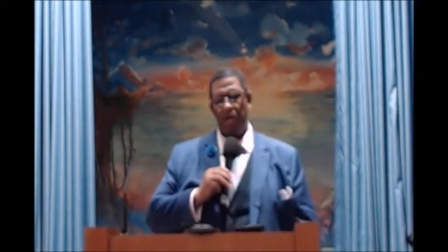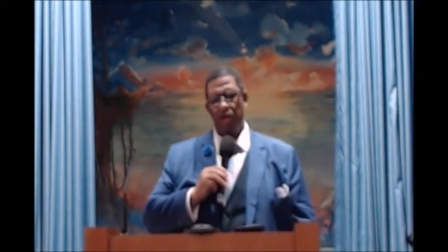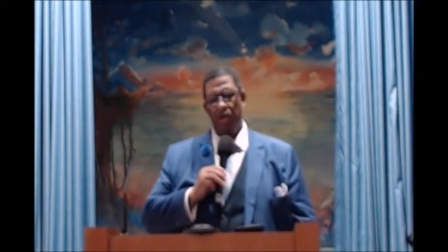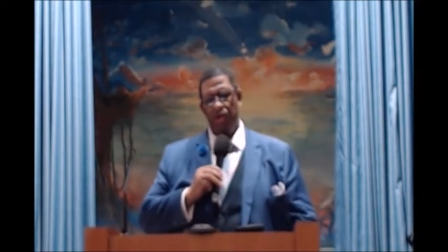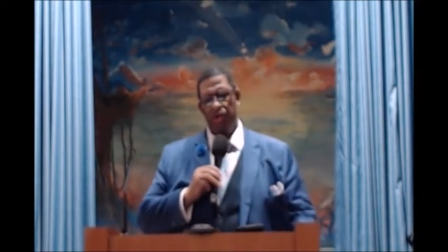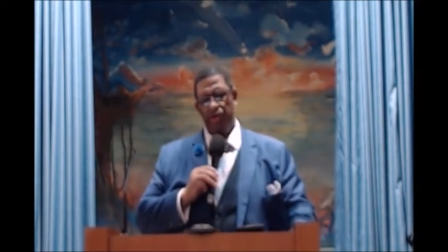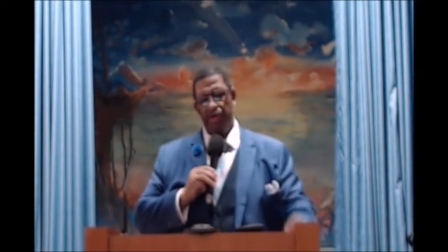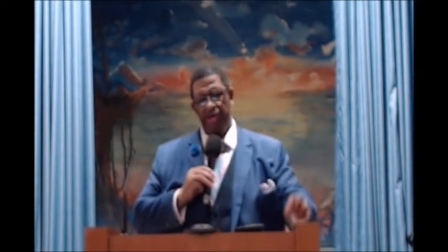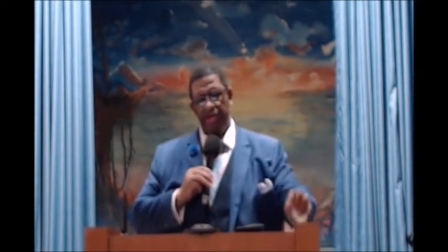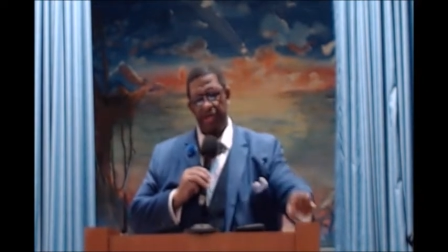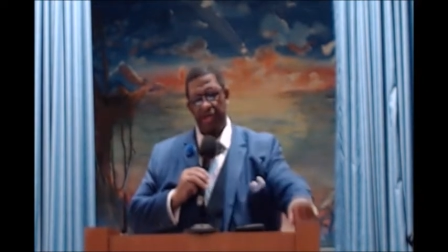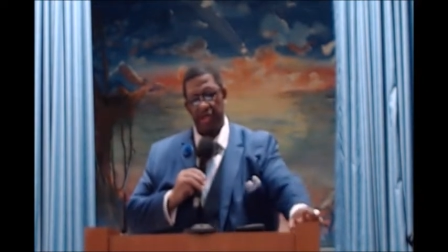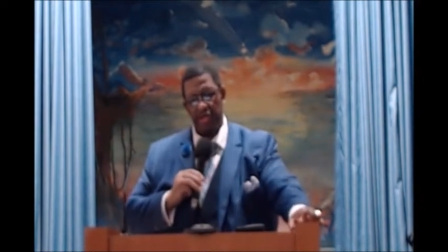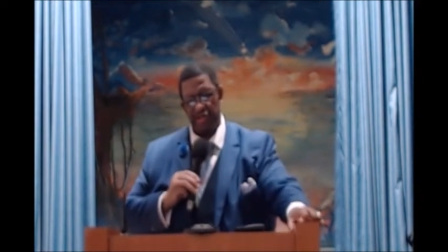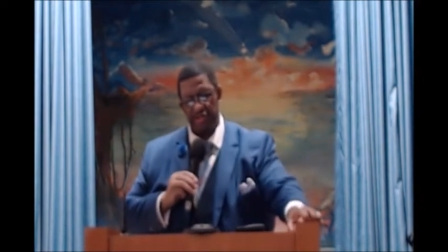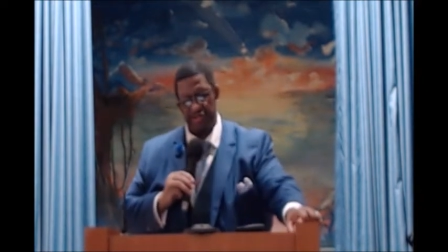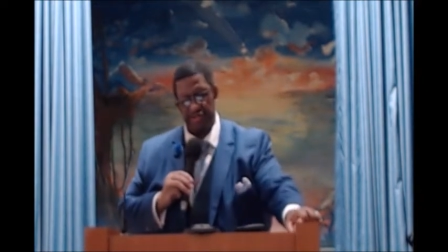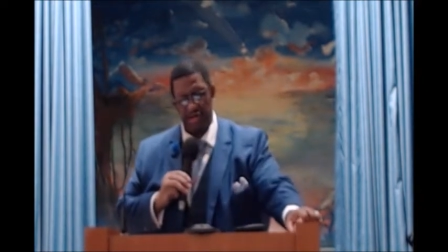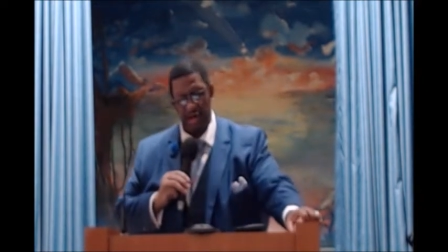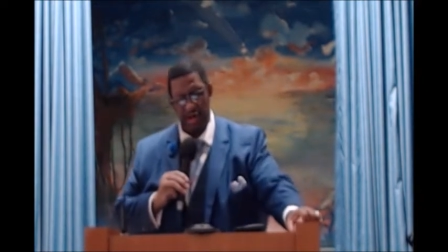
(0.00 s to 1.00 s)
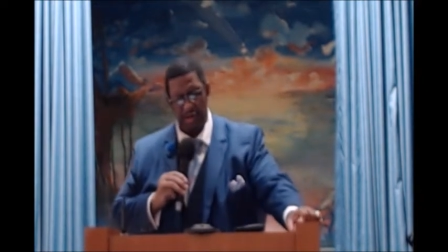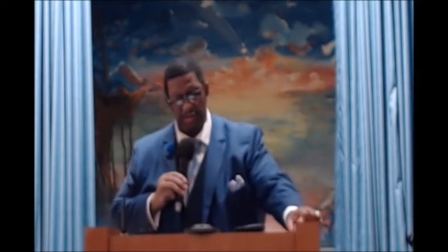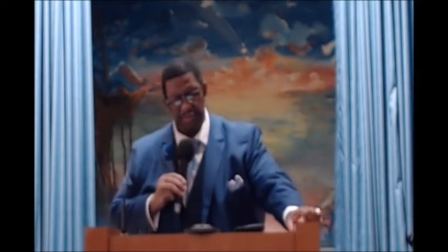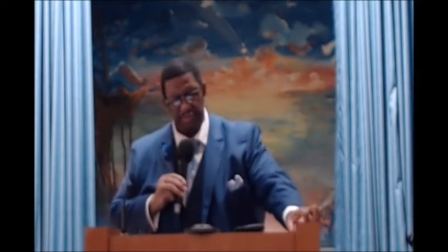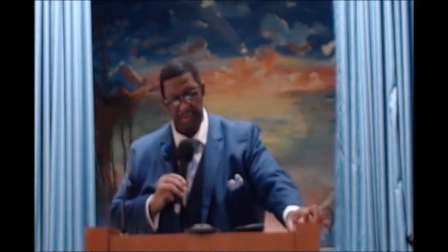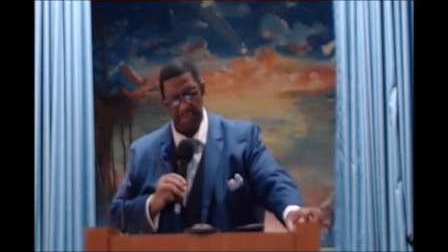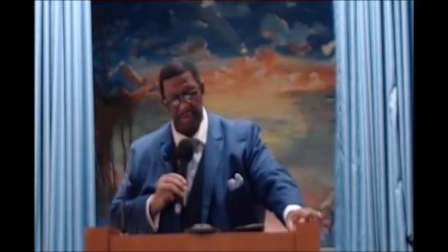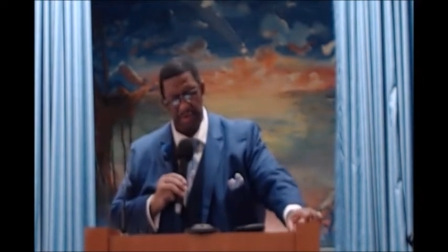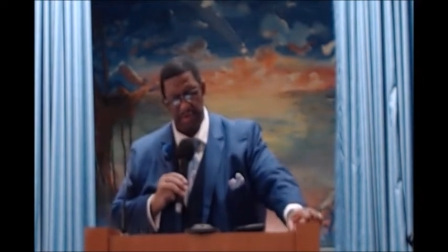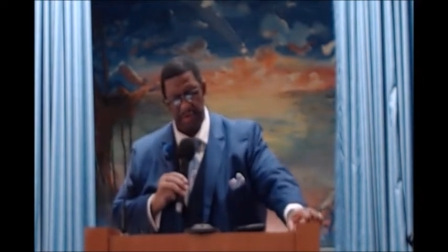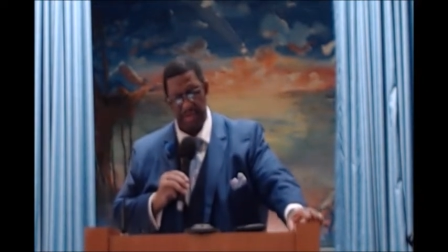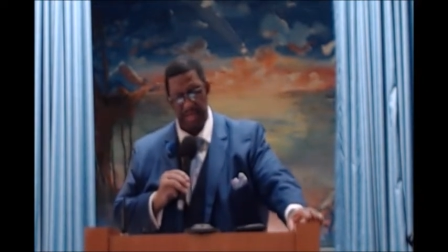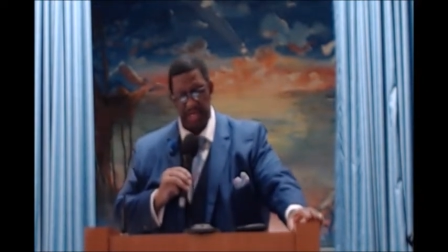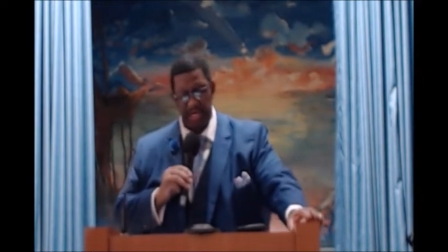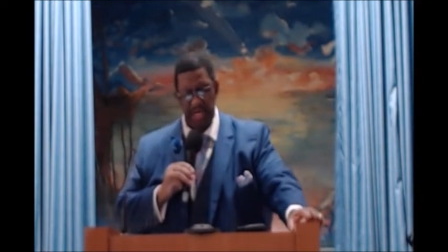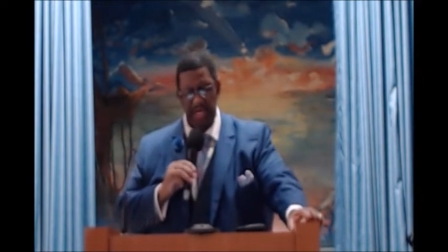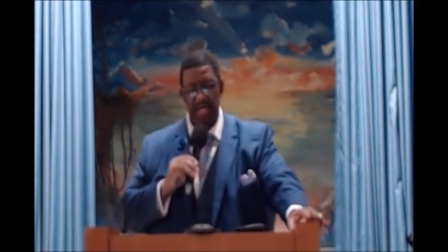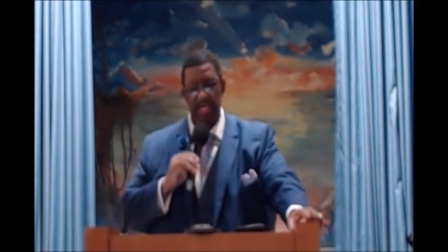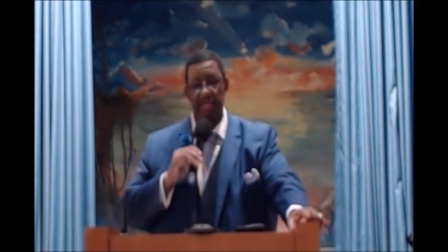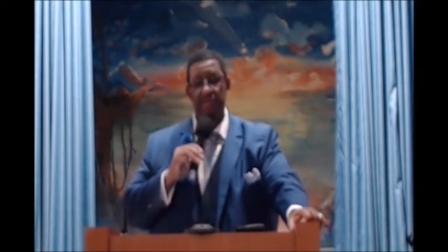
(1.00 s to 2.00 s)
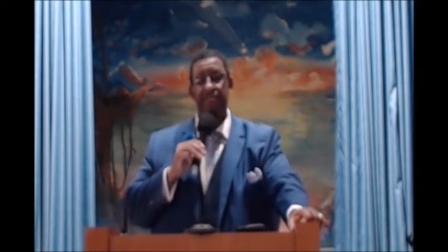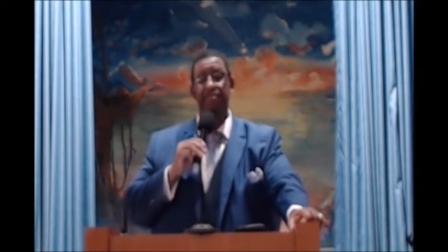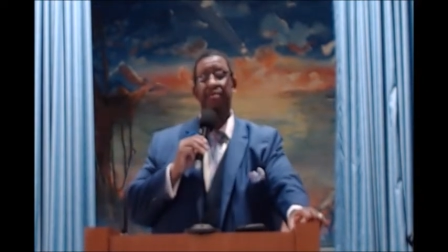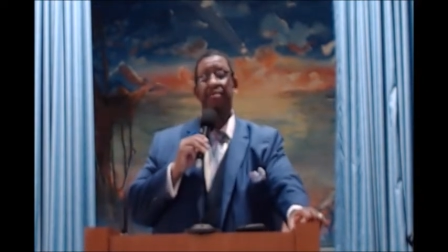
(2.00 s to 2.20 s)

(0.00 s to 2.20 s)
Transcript: You need to consult the king.